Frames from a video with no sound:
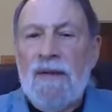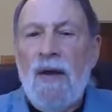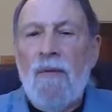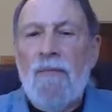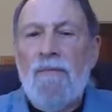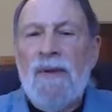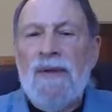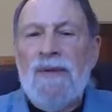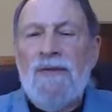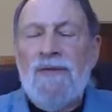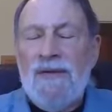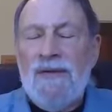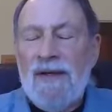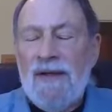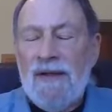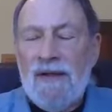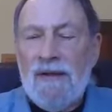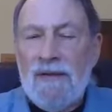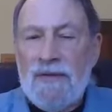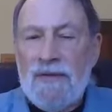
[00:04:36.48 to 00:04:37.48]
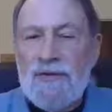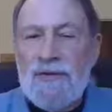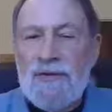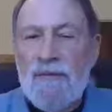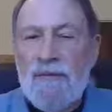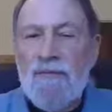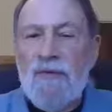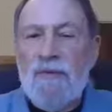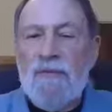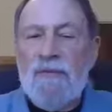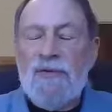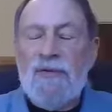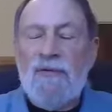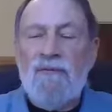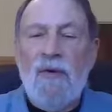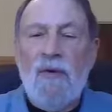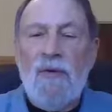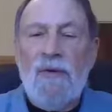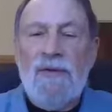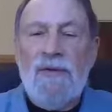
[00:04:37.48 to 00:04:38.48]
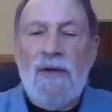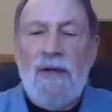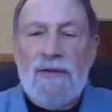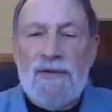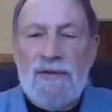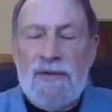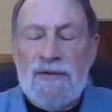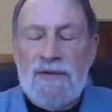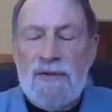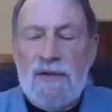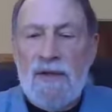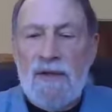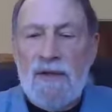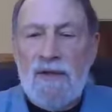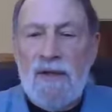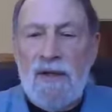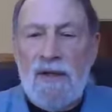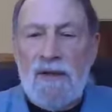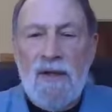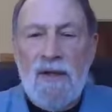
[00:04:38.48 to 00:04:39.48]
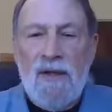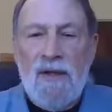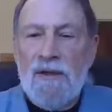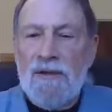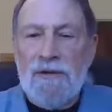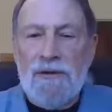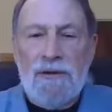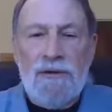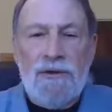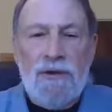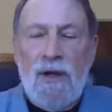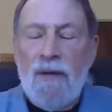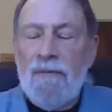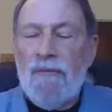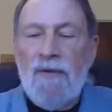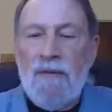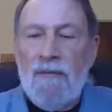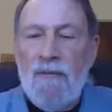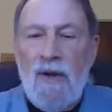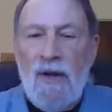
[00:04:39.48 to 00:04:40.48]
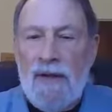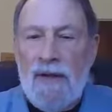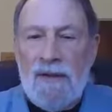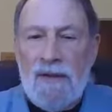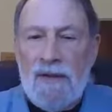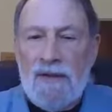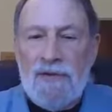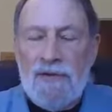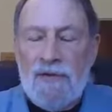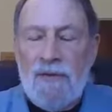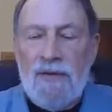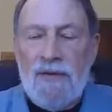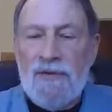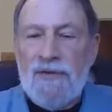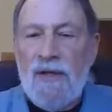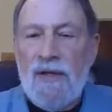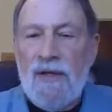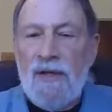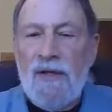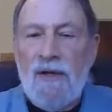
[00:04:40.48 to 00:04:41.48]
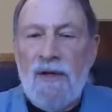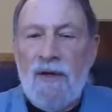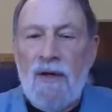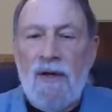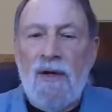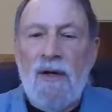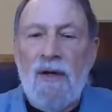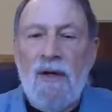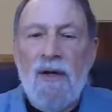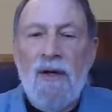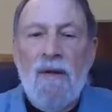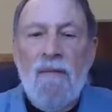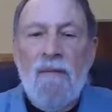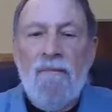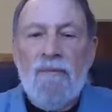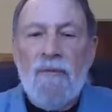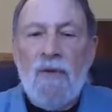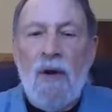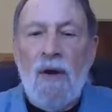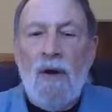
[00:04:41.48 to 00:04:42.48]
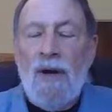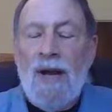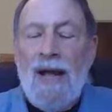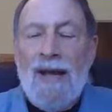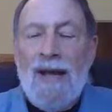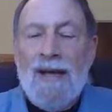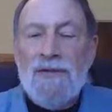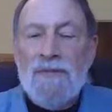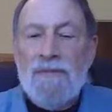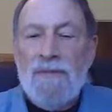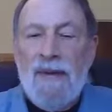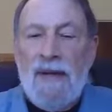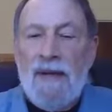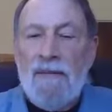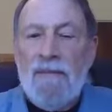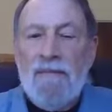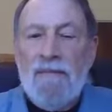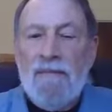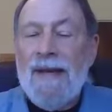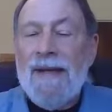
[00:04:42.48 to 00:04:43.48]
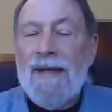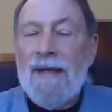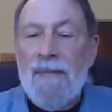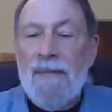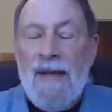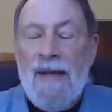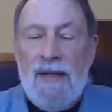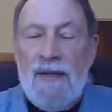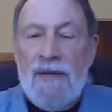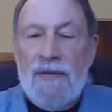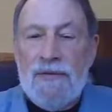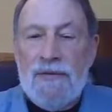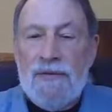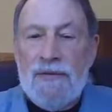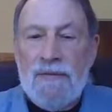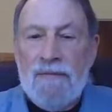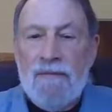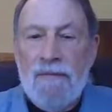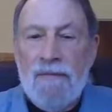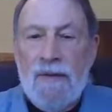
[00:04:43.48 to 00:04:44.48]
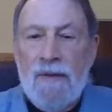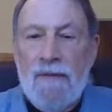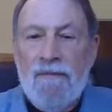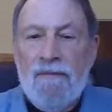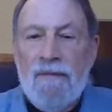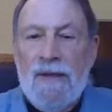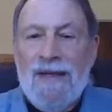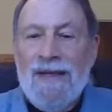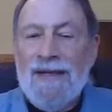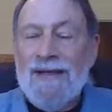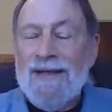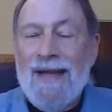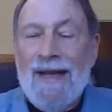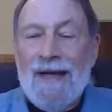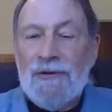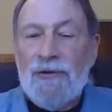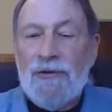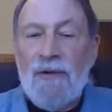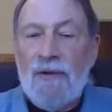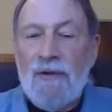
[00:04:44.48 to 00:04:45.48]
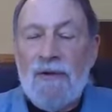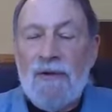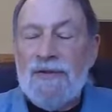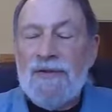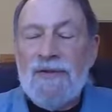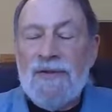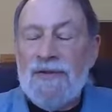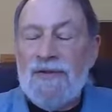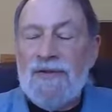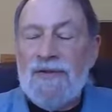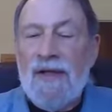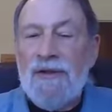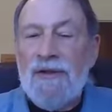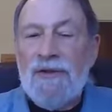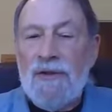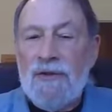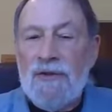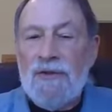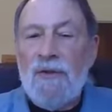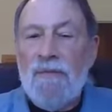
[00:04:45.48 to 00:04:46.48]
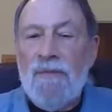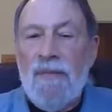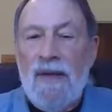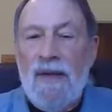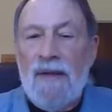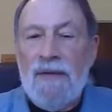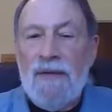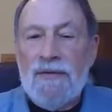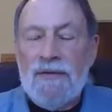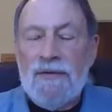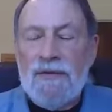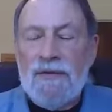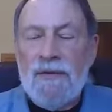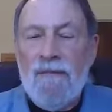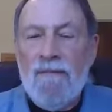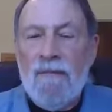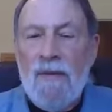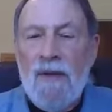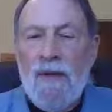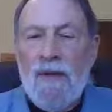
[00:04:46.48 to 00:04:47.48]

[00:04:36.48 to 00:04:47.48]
Now, particular symptoms of mold toxicity that jump to mind as soon as they occur are ice pick-like pains, electrical sensations or pains,